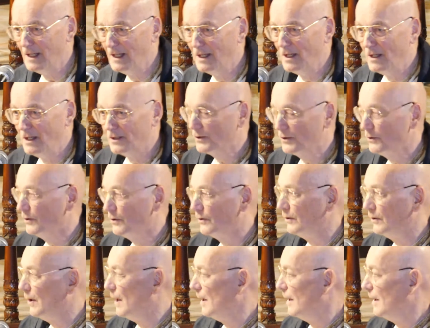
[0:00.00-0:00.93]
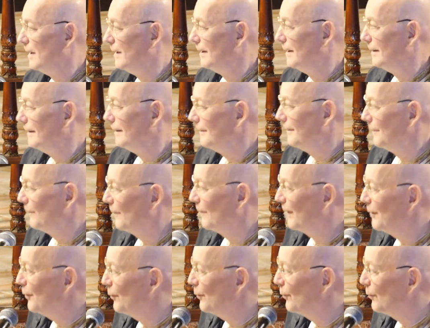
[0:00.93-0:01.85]
So, when
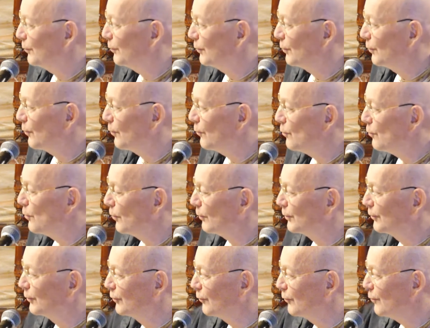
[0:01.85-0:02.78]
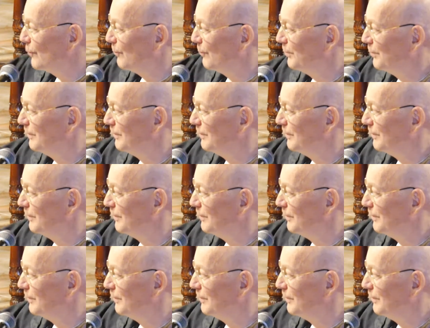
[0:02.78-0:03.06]
you go to cook a soup,